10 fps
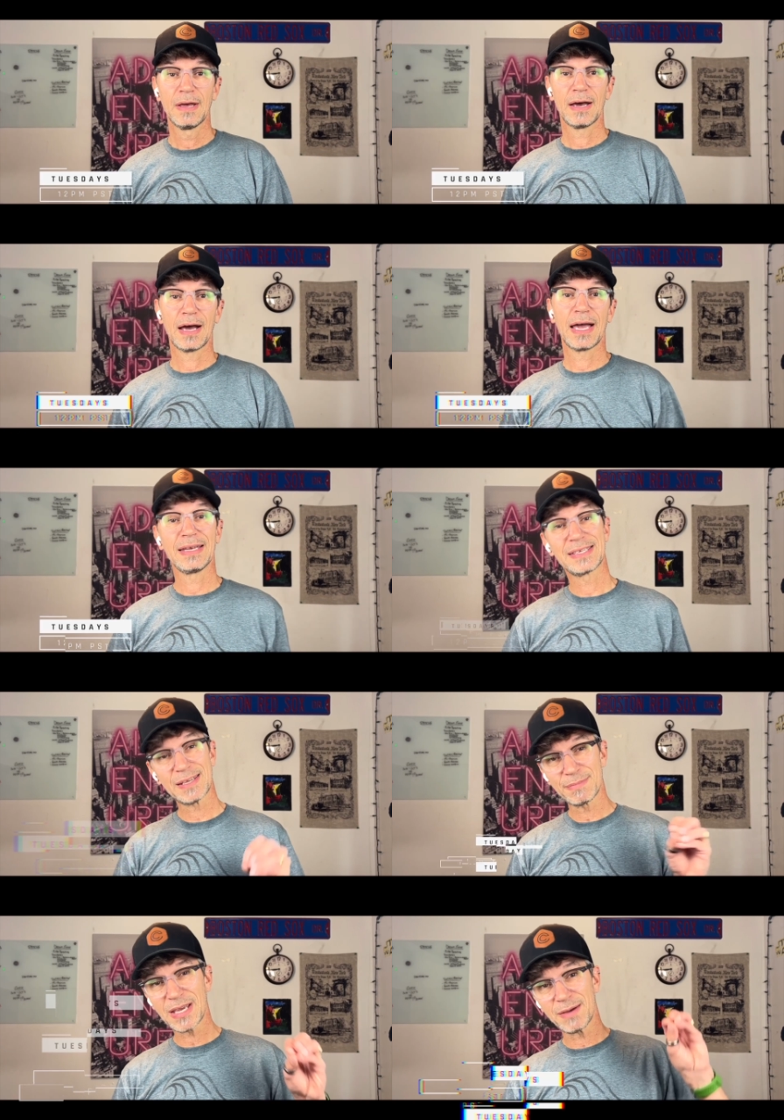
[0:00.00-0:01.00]
And
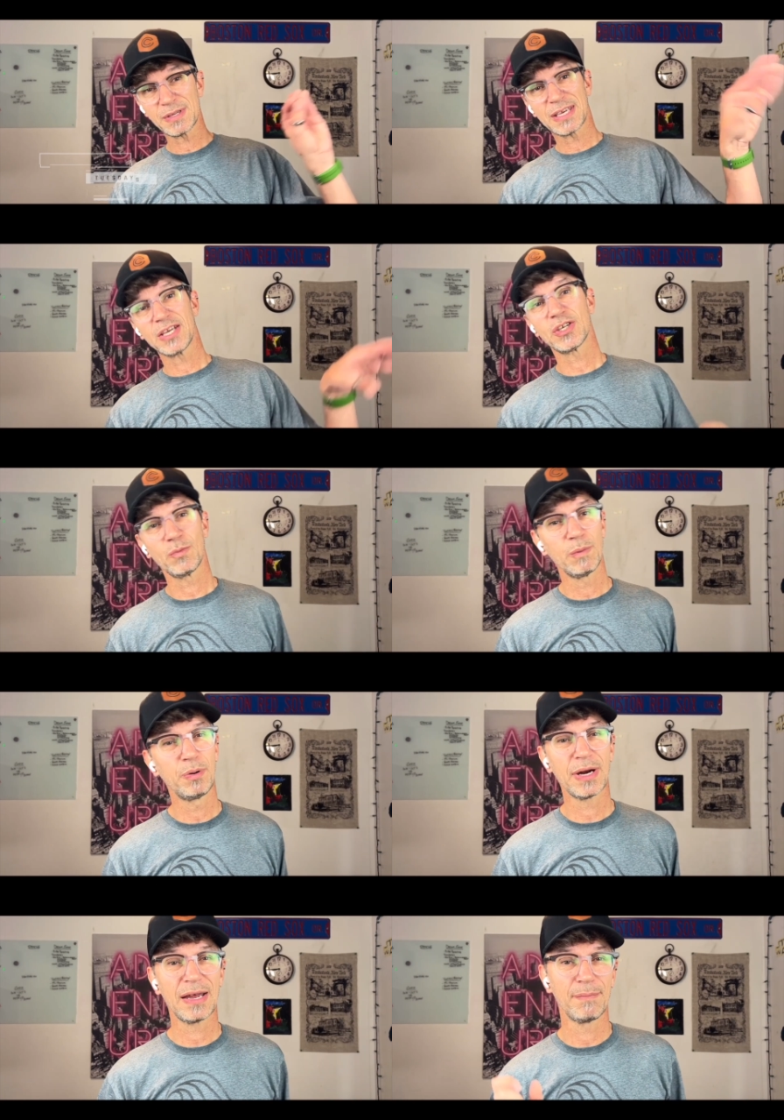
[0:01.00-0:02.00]
sometimes, occasionally, we'll
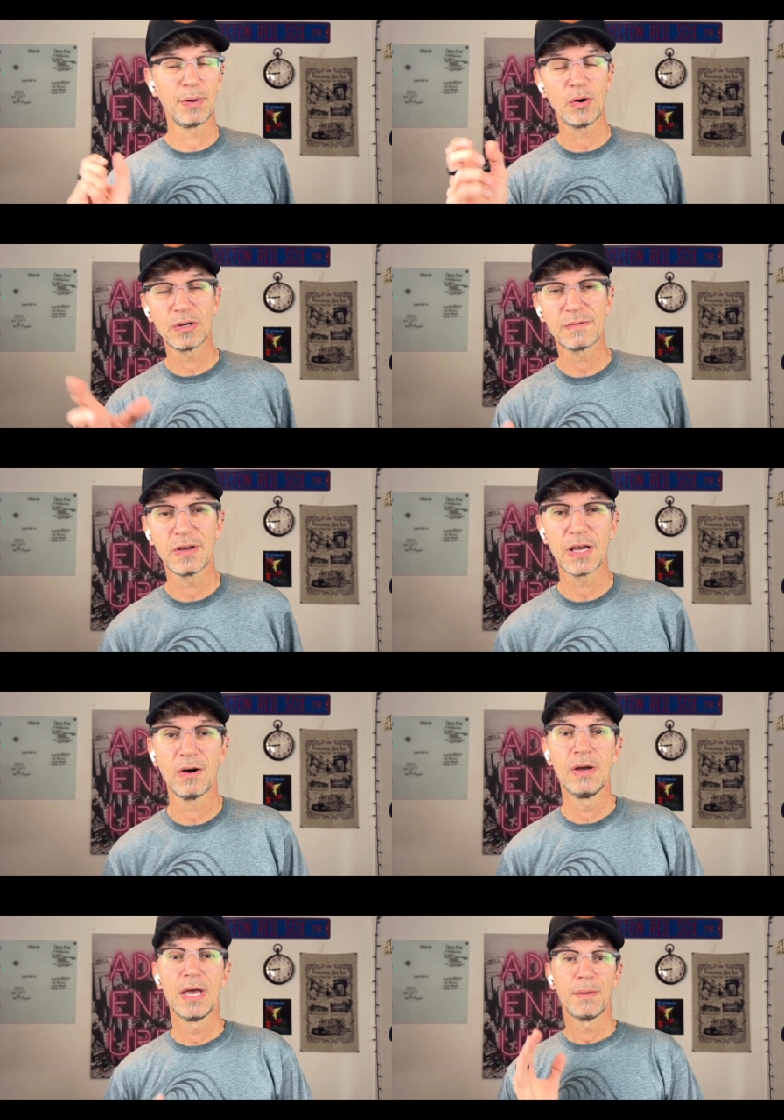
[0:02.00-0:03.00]
put out a bonus
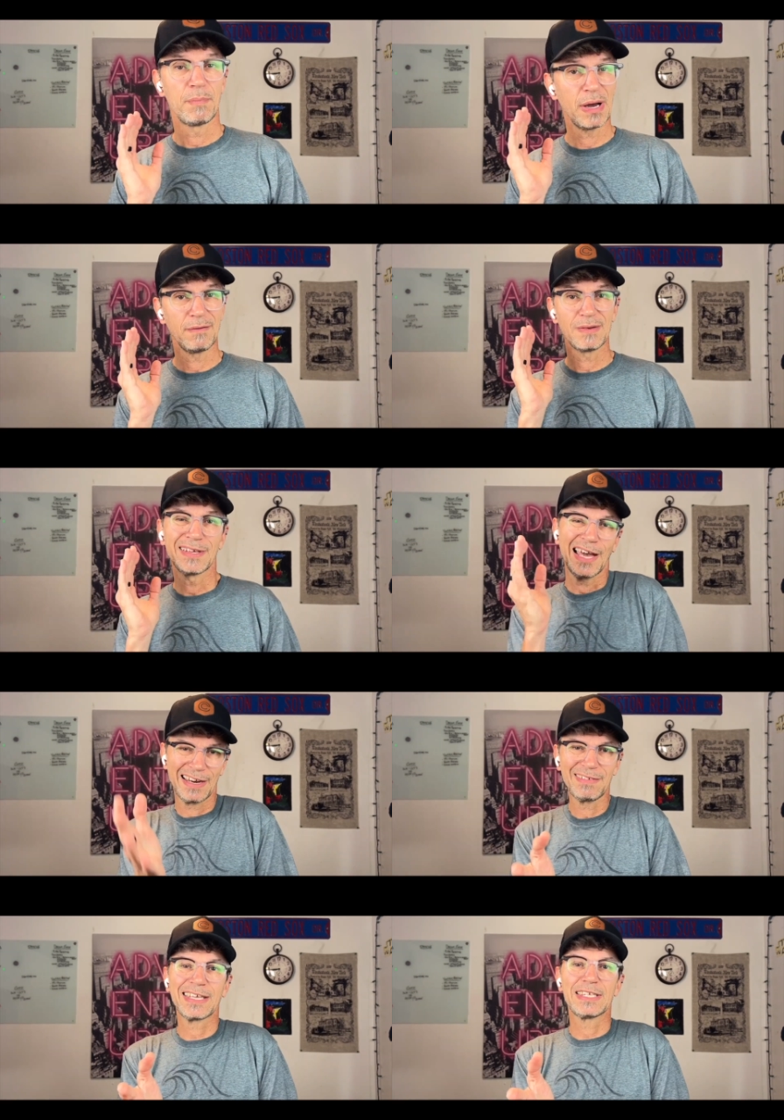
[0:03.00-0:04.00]
video. But kind
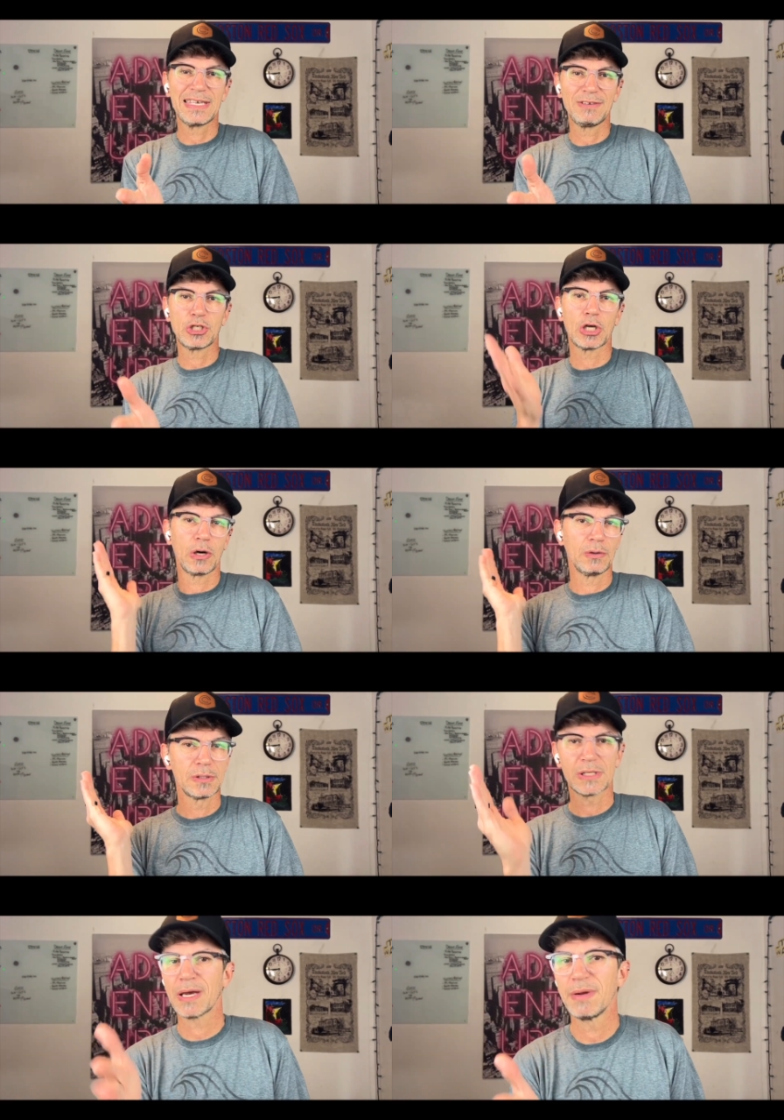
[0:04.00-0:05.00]
of like a TV show,
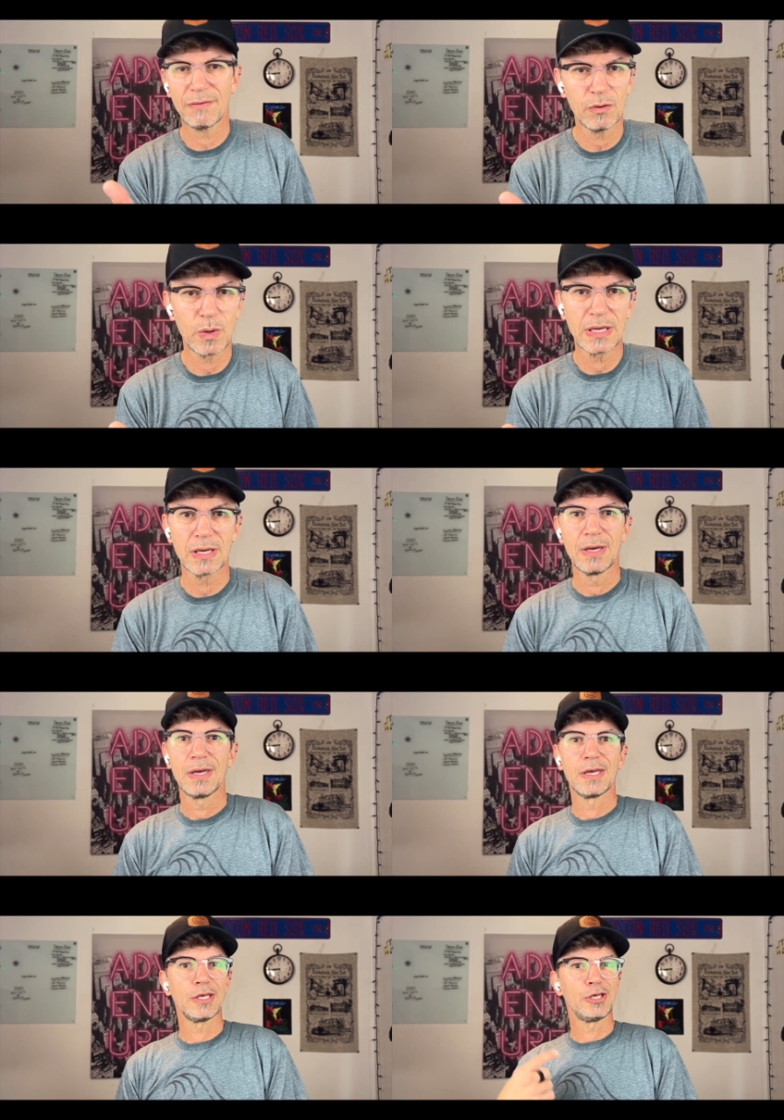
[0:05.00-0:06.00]
it's coming every week.
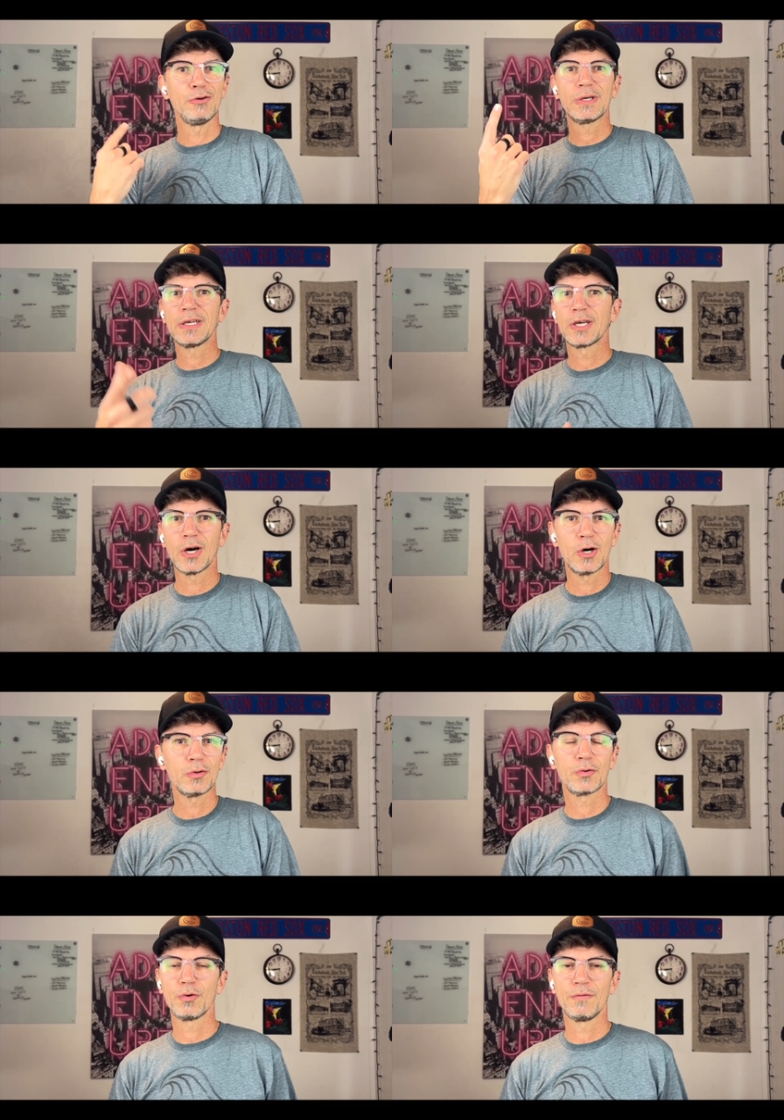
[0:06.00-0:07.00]
You can go
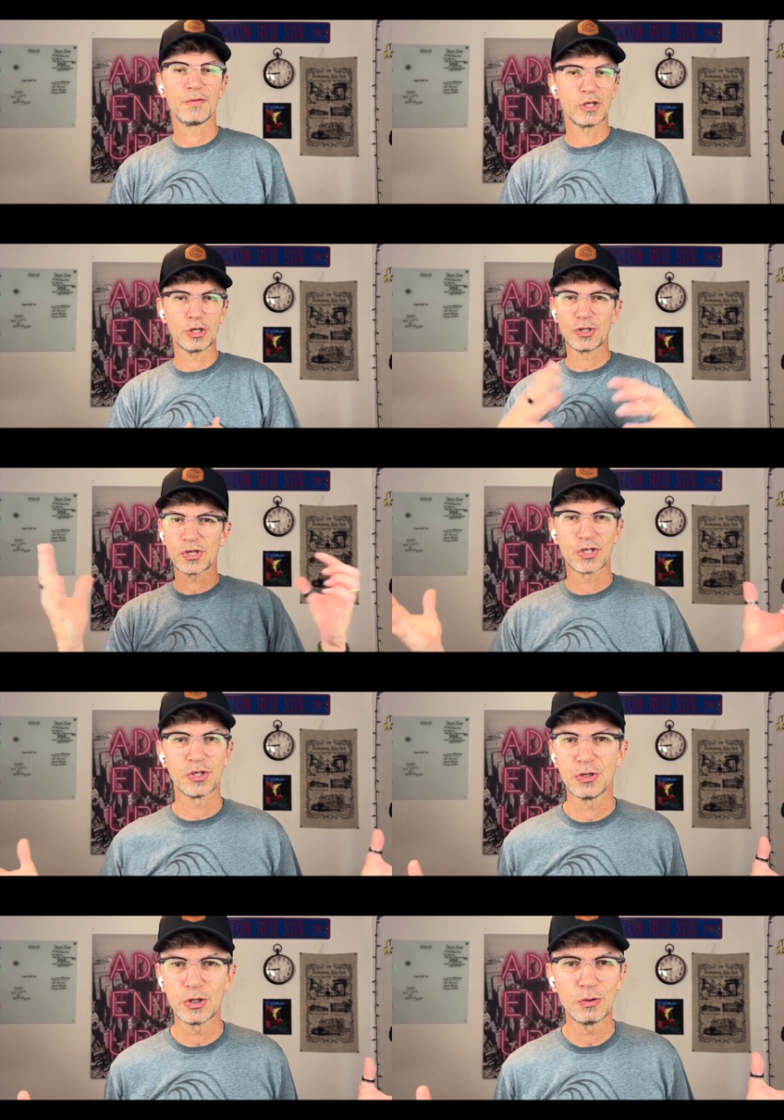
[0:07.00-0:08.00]
through, if you're just
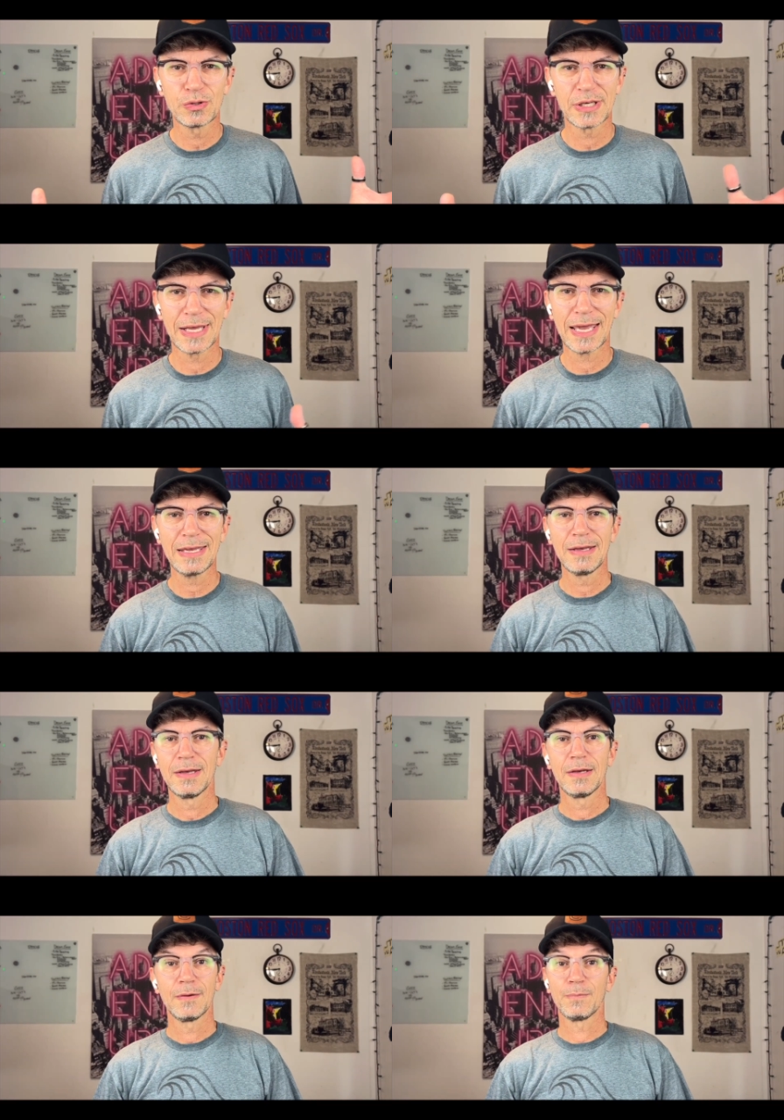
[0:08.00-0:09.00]
new today,
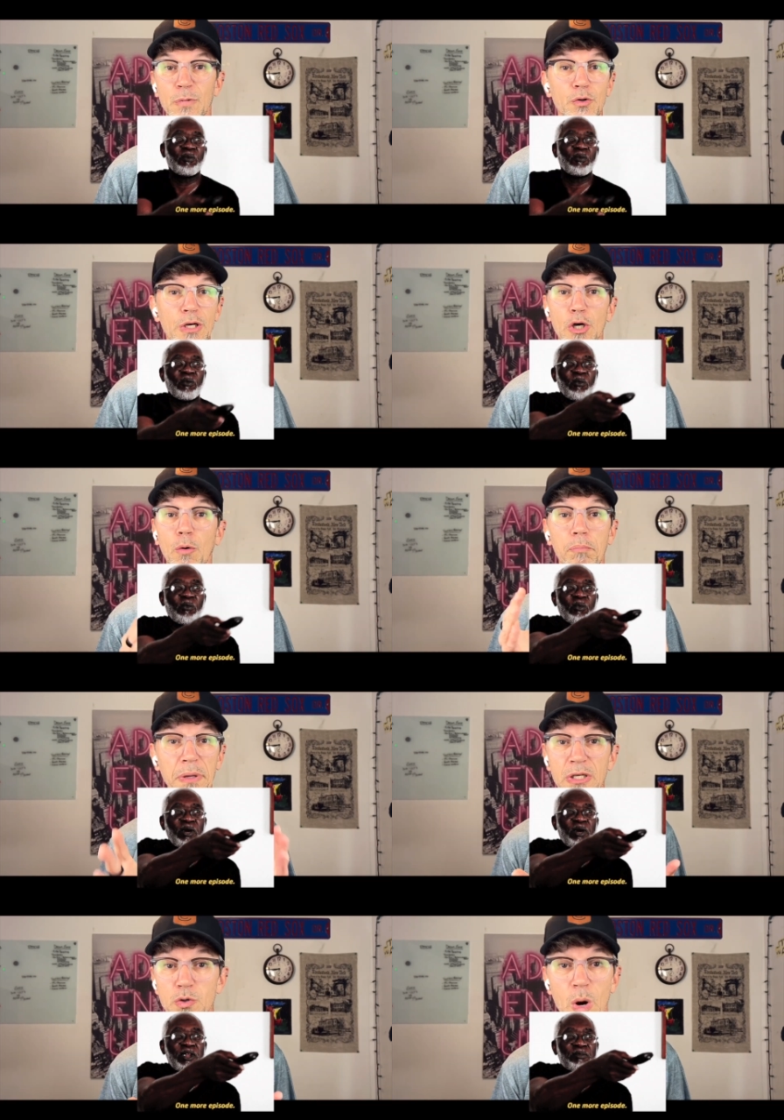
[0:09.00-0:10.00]
you can go
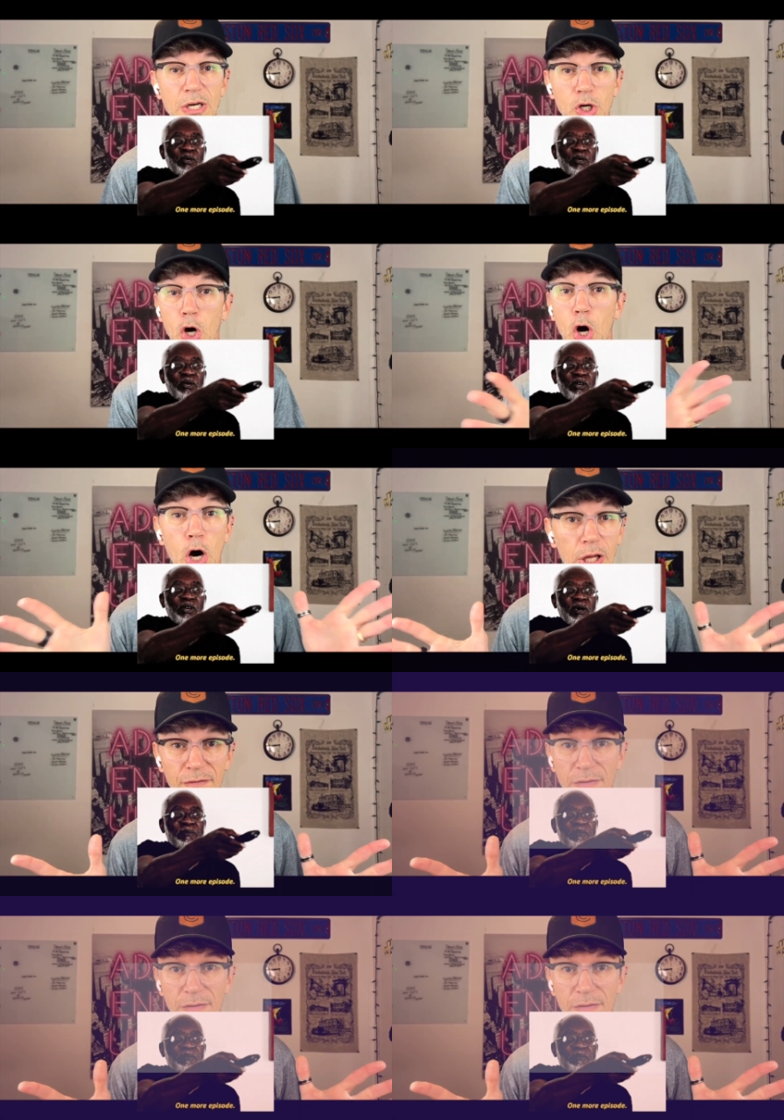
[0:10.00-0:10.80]
binge watch all of